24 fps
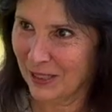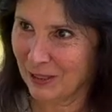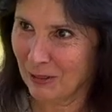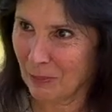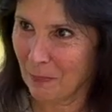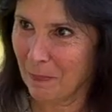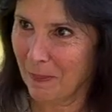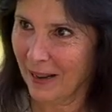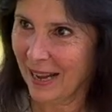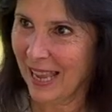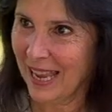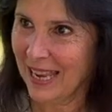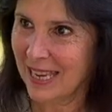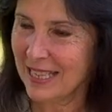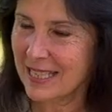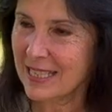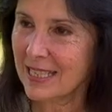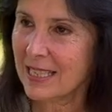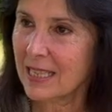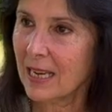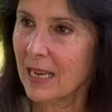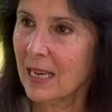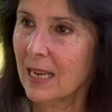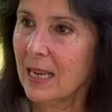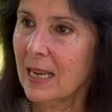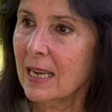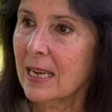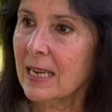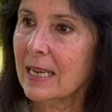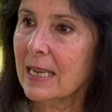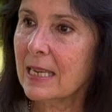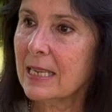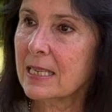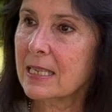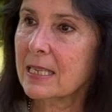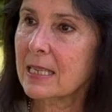place,
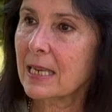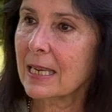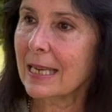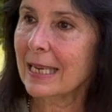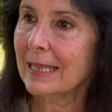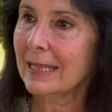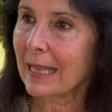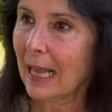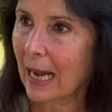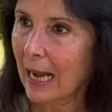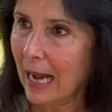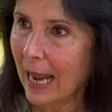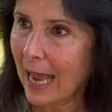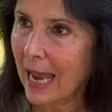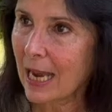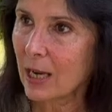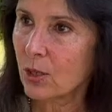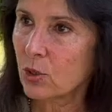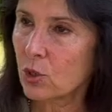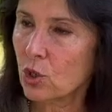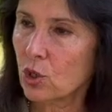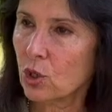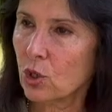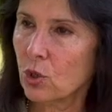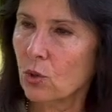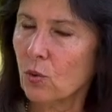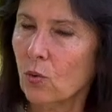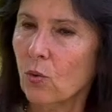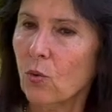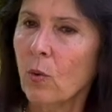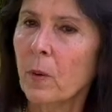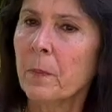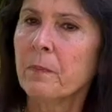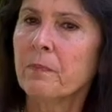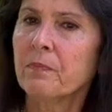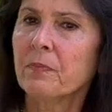is it allows you,
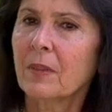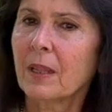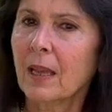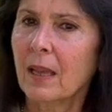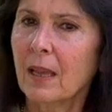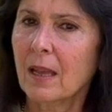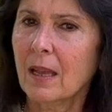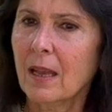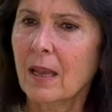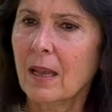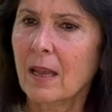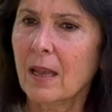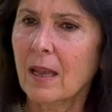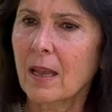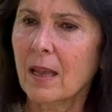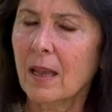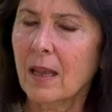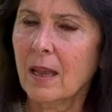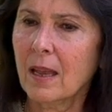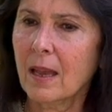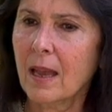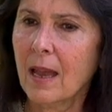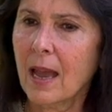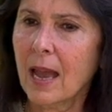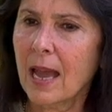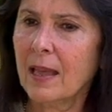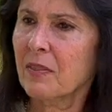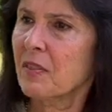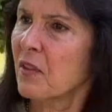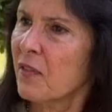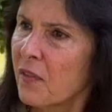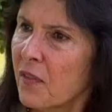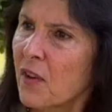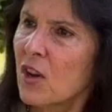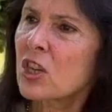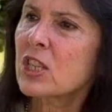at
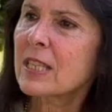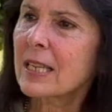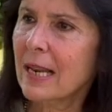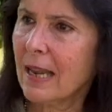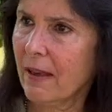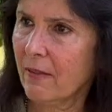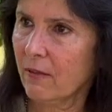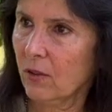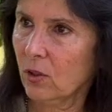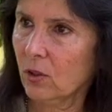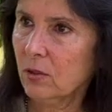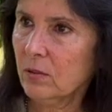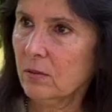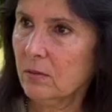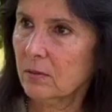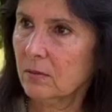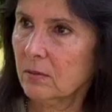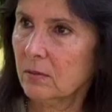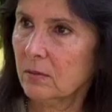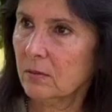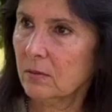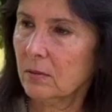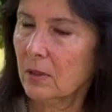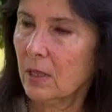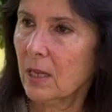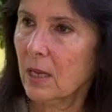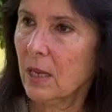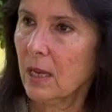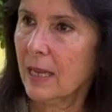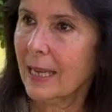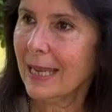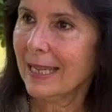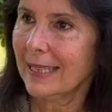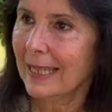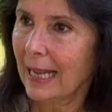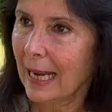the first level,
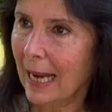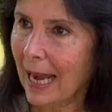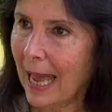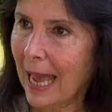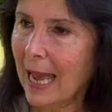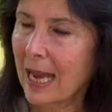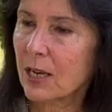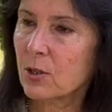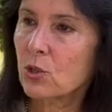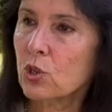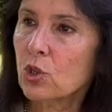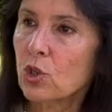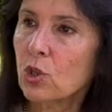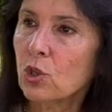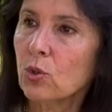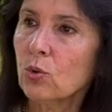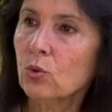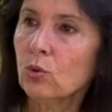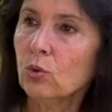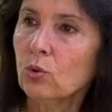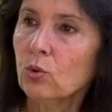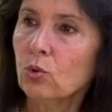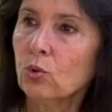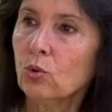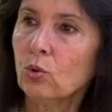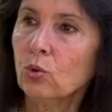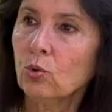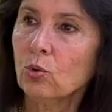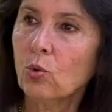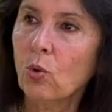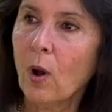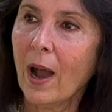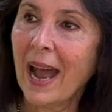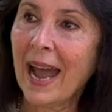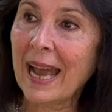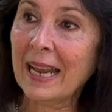it allows you
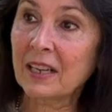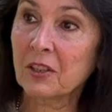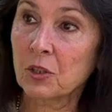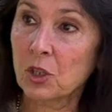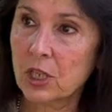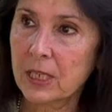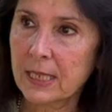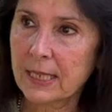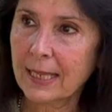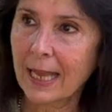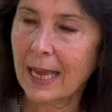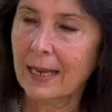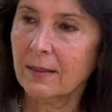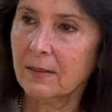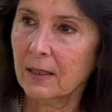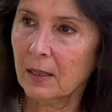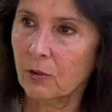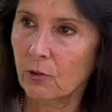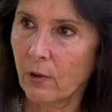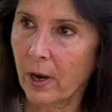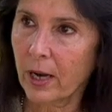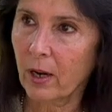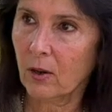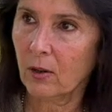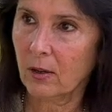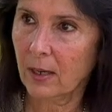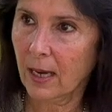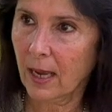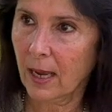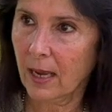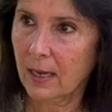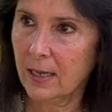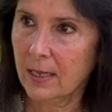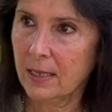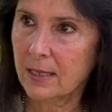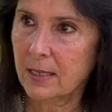to understand and
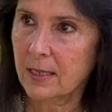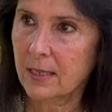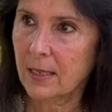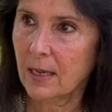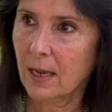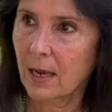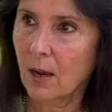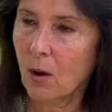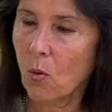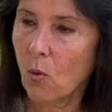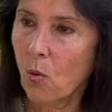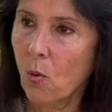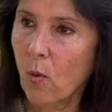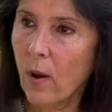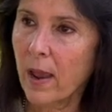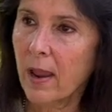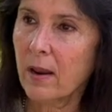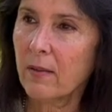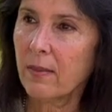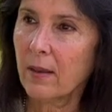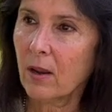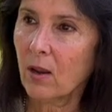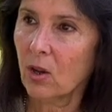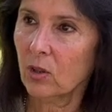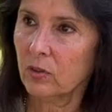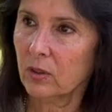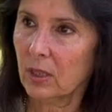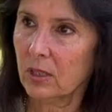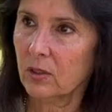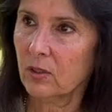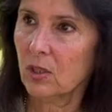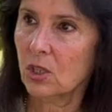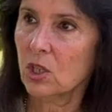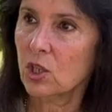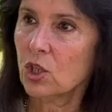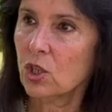recognize where the
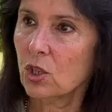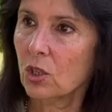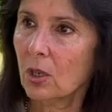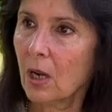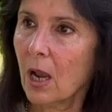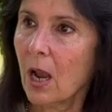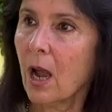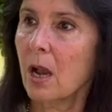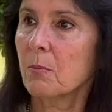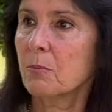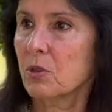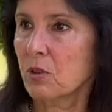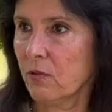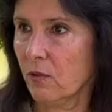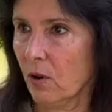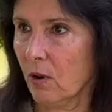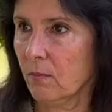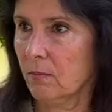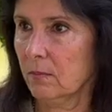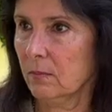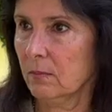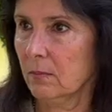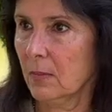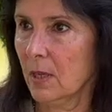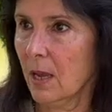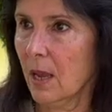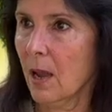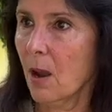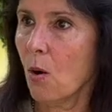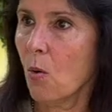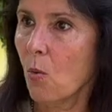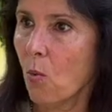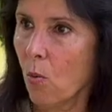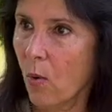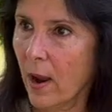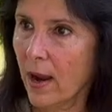contradiction comes from.
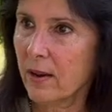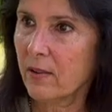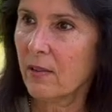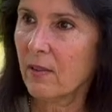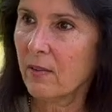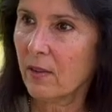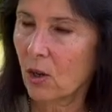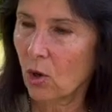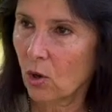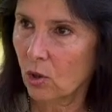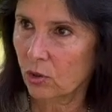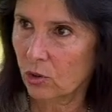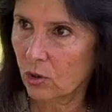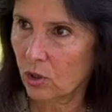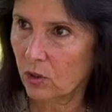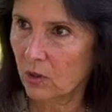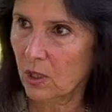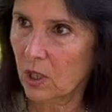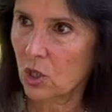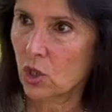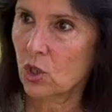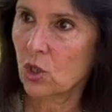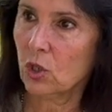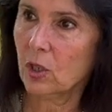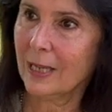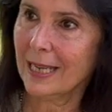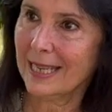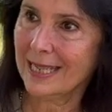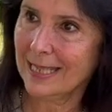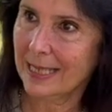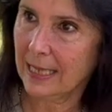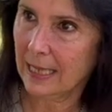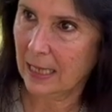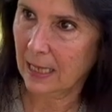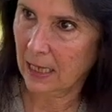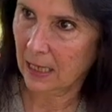Whether the contradiction
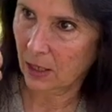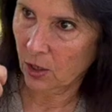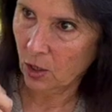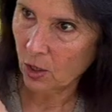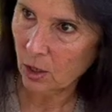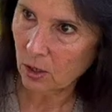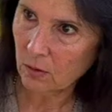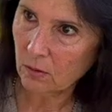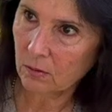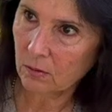is an inner,